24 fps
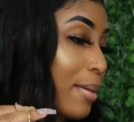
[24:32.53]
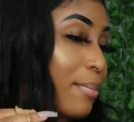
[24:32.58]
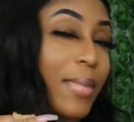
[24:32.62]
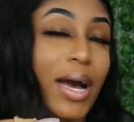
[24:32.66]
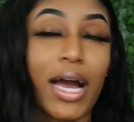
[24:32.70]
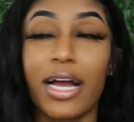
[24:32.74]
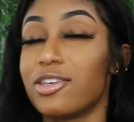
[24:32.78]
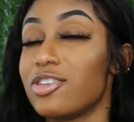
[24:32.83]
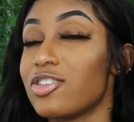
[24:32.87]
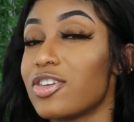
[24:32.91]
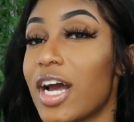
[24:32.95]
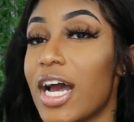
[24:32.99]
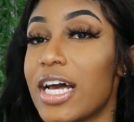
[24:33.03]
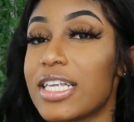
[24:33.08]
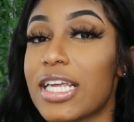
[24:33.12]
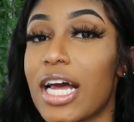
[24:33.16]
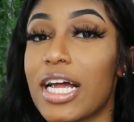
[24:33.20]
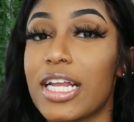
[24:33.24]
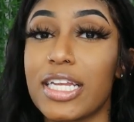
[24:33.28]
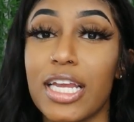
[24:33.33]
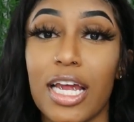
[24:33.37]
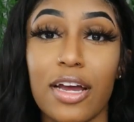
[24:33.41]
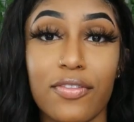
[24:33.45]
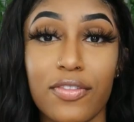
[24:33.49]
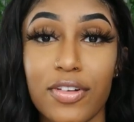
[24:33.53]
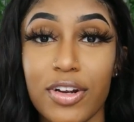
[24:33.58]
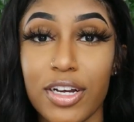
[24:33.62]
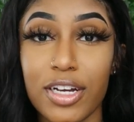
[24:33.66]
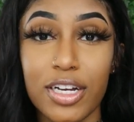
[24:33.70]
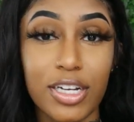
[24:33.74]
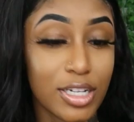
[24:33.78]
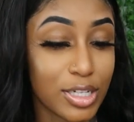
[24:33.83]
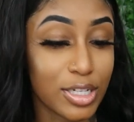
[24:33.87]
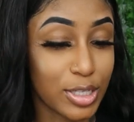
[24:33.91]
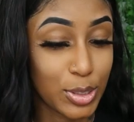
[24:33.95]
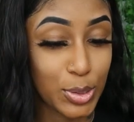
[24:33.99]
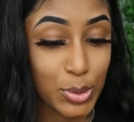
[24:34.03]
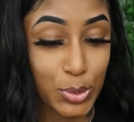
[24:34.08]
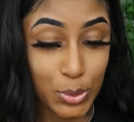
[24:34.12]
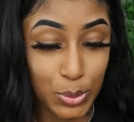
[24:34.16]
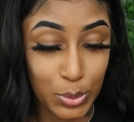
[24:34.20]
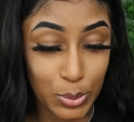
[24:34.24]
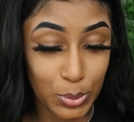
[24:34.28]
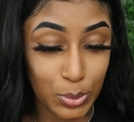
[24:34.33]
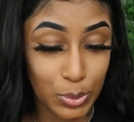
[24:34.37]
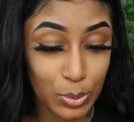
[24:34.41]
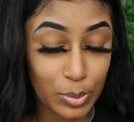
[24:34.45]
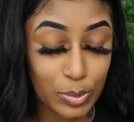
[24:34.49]
And mind you guys, I never
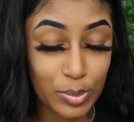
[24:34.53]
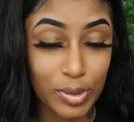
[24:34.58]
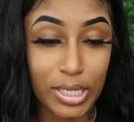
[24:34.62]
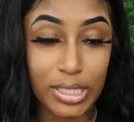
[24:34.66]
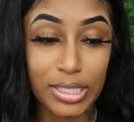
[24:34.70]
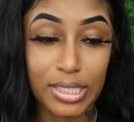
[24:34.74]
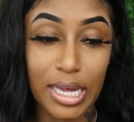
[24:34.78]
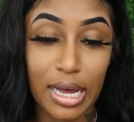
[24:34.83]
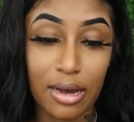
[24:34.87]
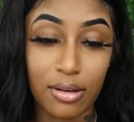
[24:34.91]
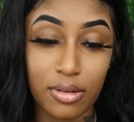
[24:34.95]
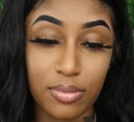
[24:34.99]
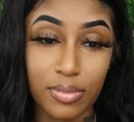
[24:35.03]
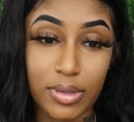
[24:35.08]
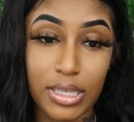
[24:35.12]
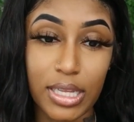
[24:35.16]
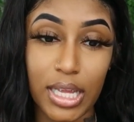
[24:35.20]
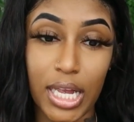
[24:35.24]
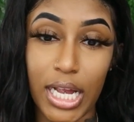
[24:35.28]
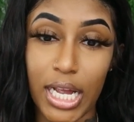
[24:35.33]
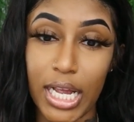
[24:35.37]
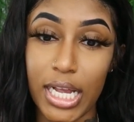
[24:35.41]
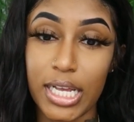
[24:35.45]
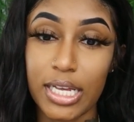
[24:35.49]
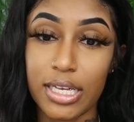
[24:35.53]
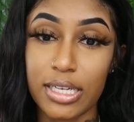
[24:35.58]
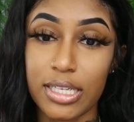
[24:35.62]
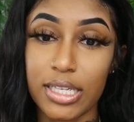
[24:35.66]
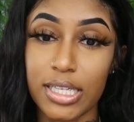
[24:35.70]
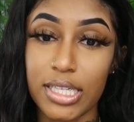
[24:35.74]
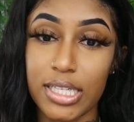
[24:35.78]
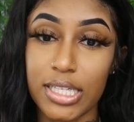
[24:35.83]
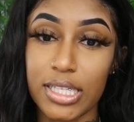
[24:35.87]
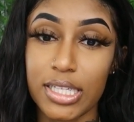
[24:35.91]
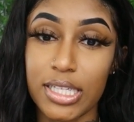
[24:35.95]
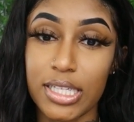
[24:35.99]
assumed that that would be like